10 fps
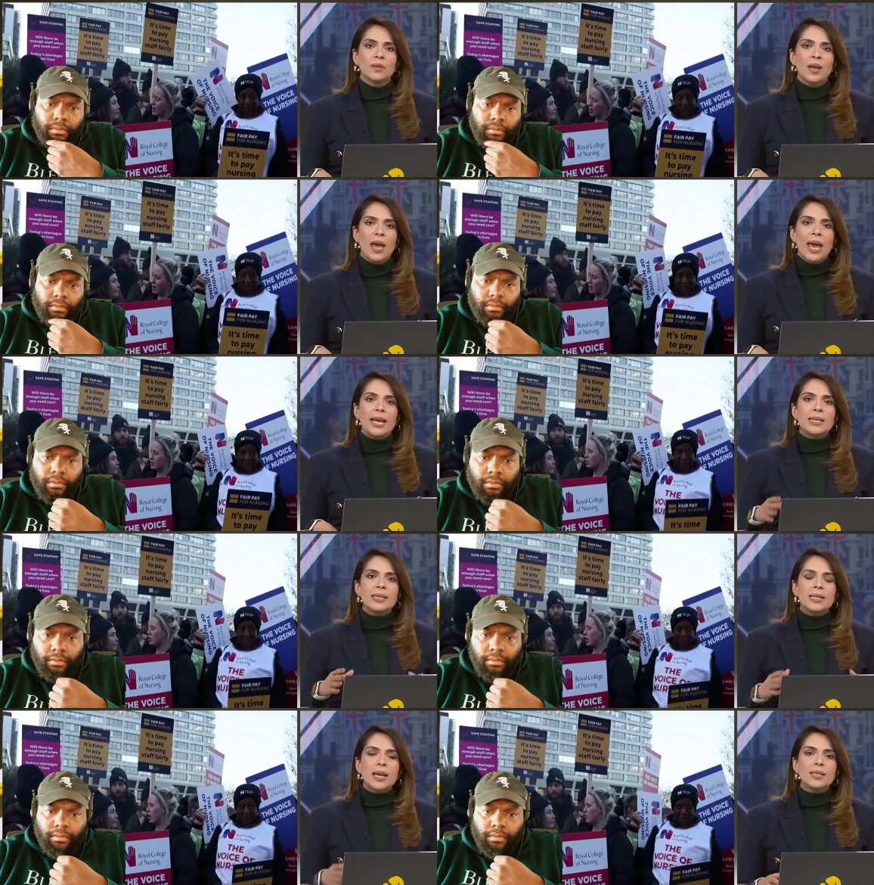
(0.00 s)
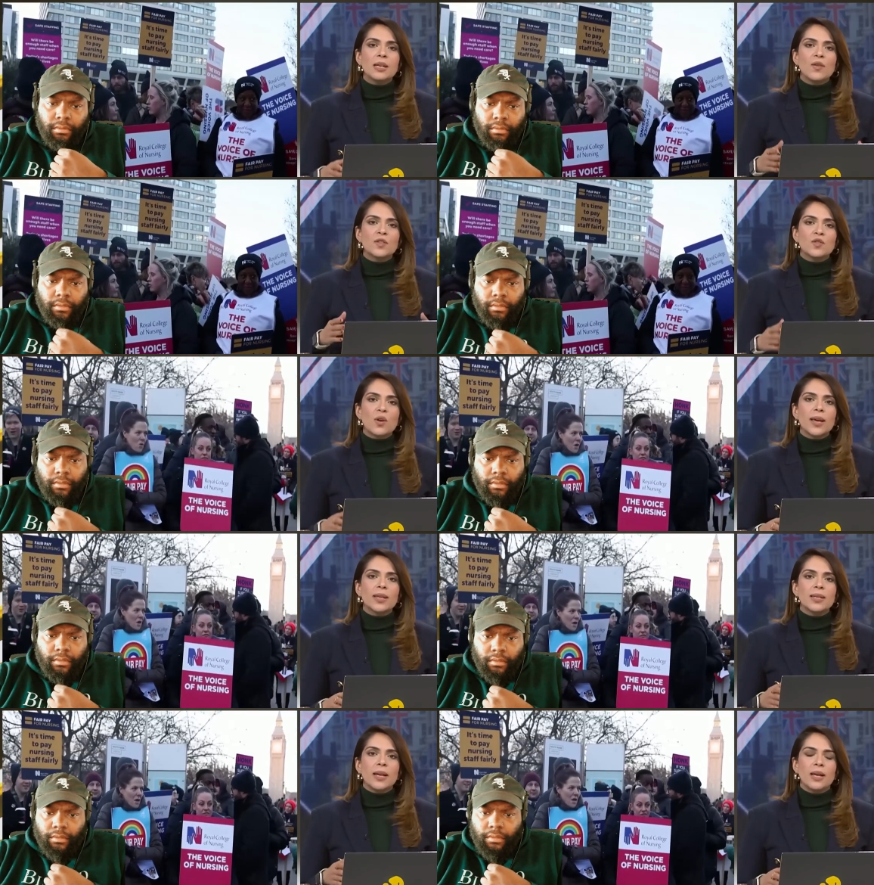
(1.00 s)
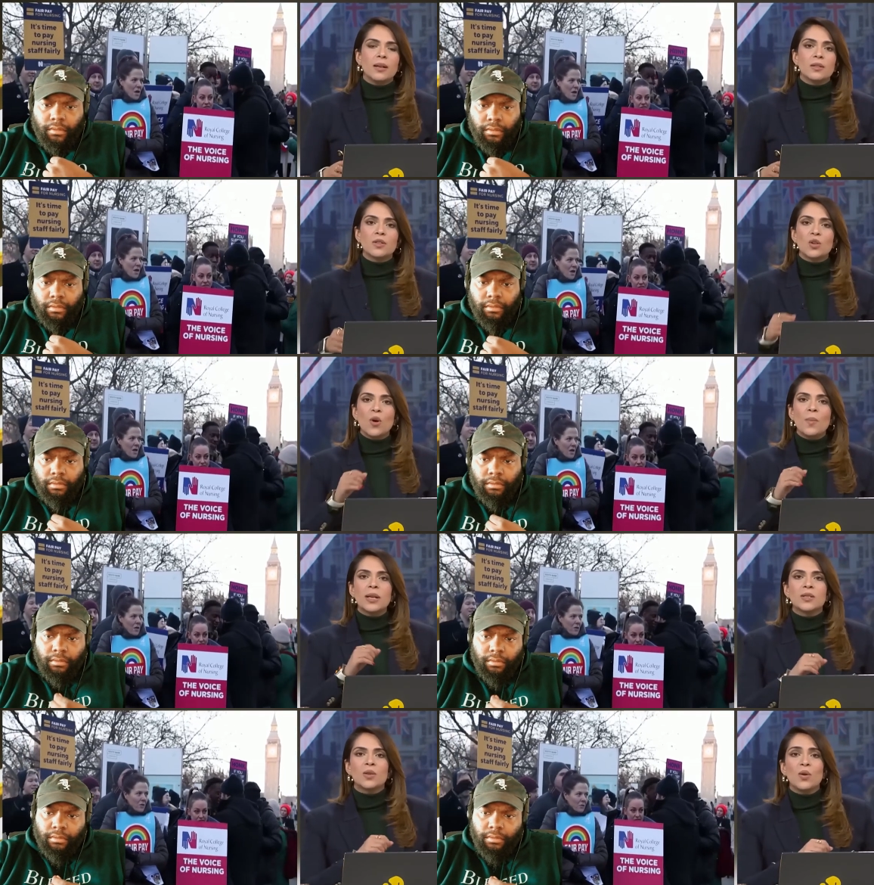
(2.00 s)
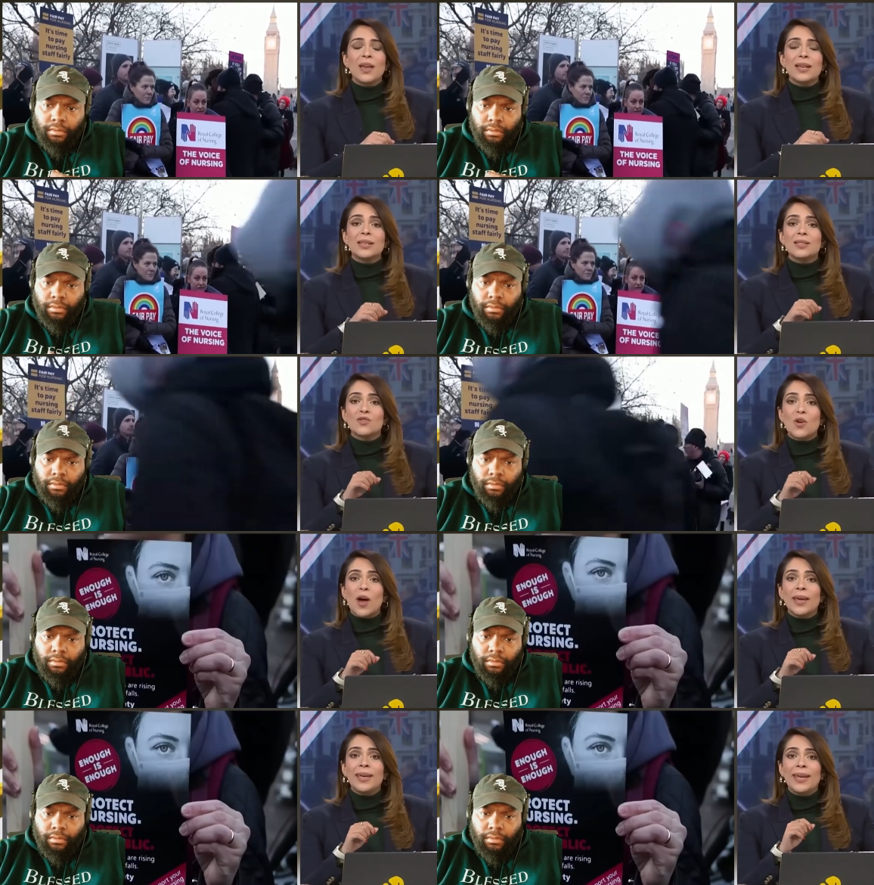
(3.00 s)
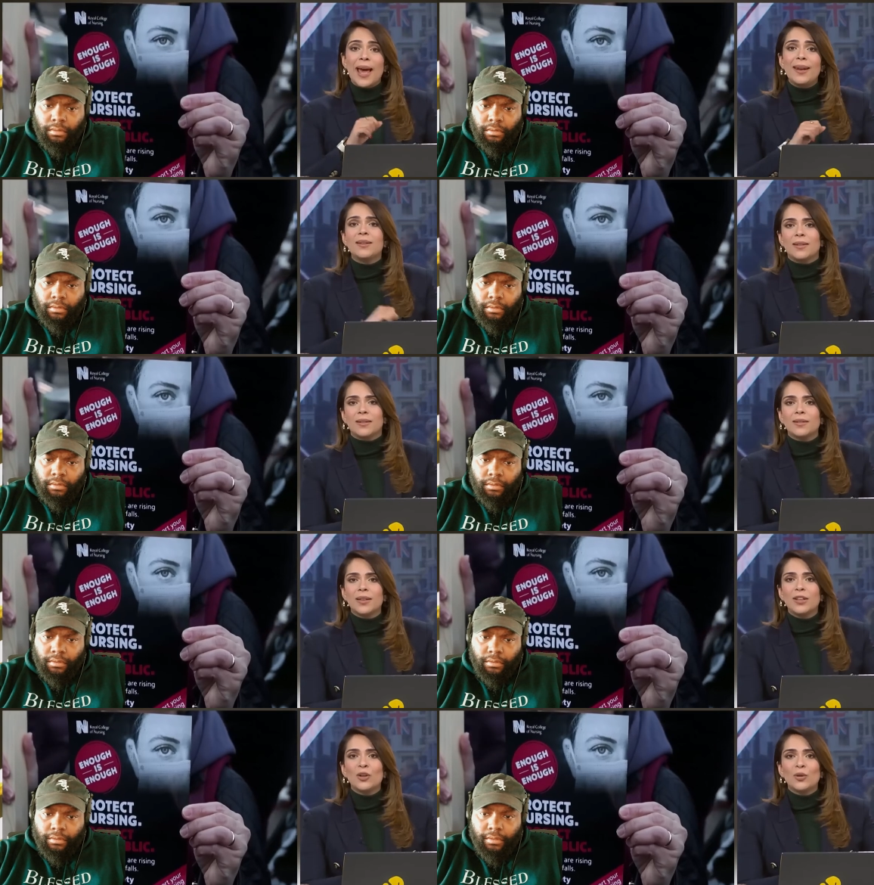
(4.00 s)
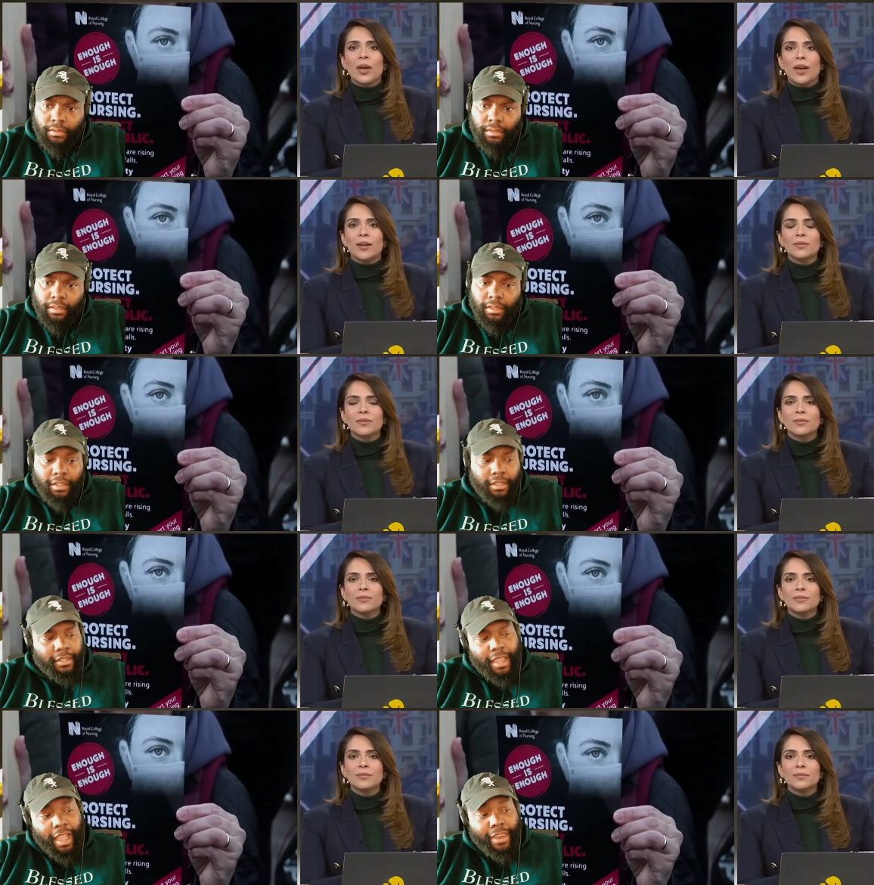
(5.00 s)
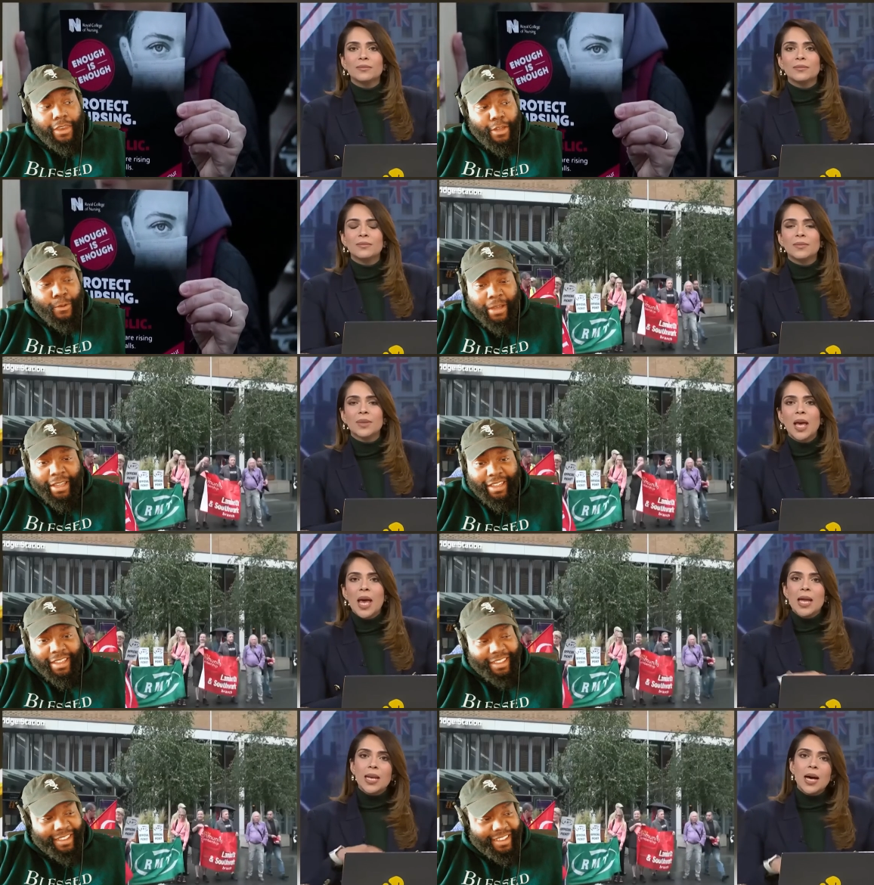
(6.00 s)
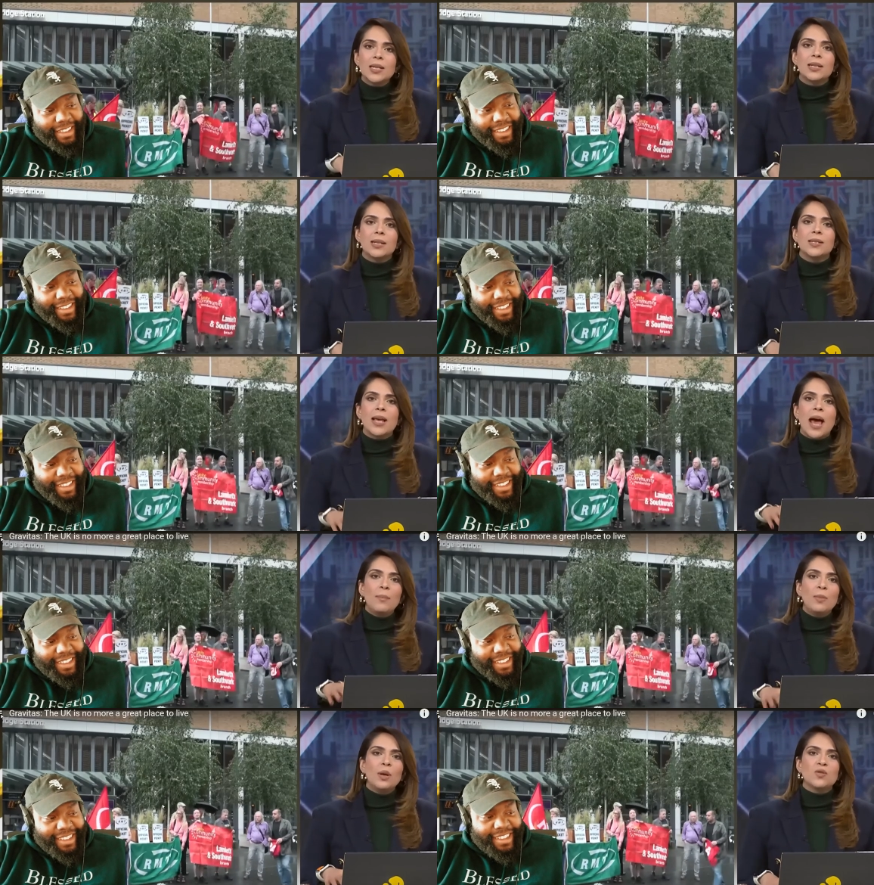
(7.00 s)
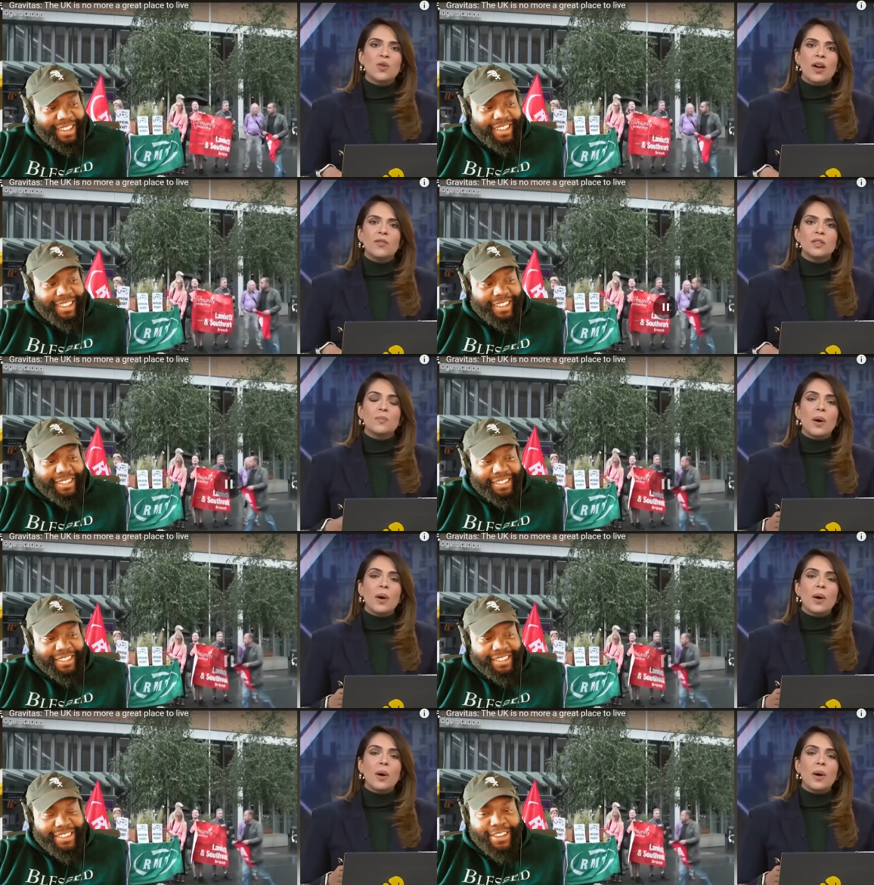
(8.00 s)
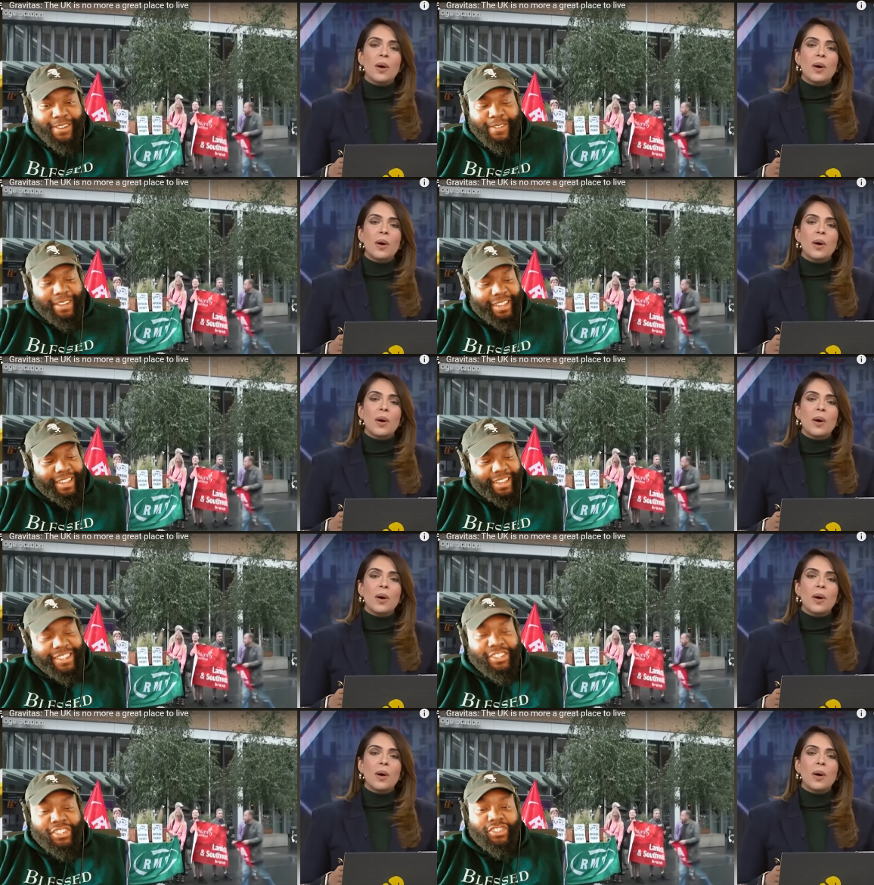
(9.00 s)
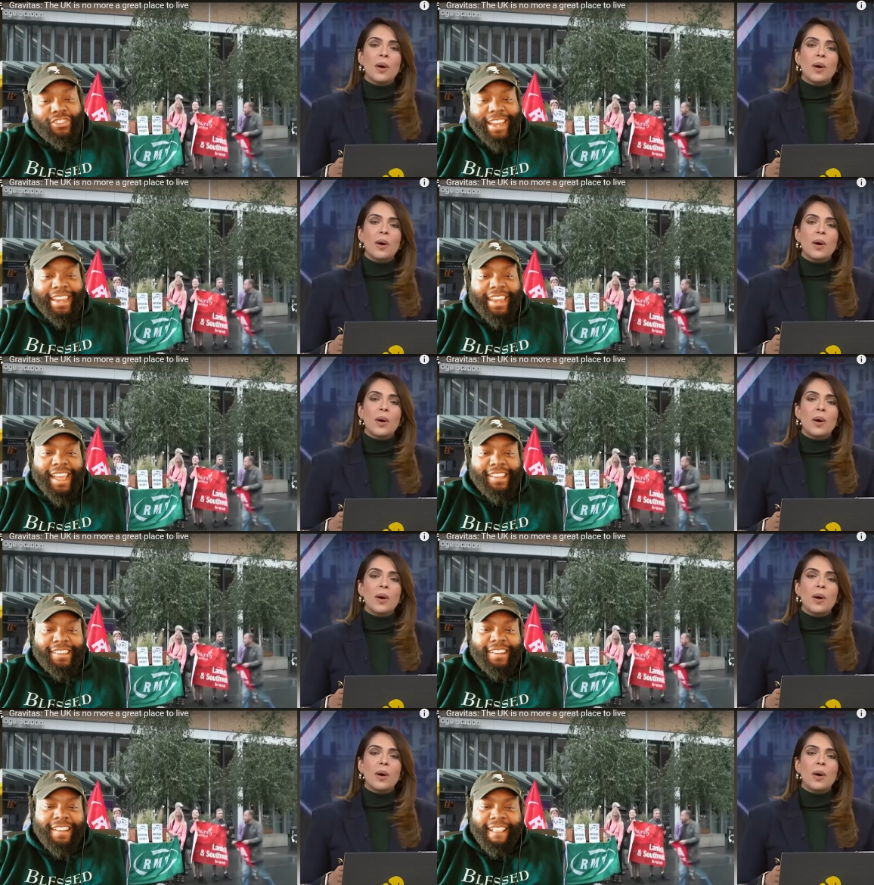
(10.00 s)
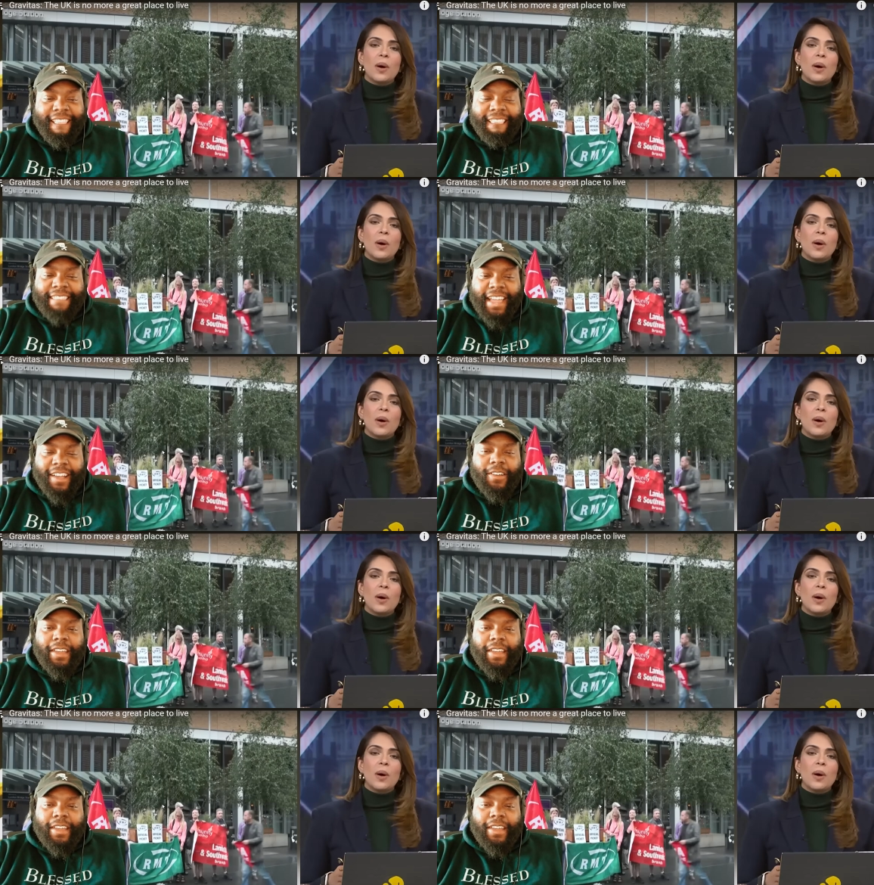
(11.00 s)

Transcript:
Speaker 1: It's a season of strikes in England, so much so there's a strike calendar in the UK.
Speaker 2: No way.
Speaker 1: Nurses, ambulance drivers.
Speaker 2: No way. There's a strike calendar? Like, okay,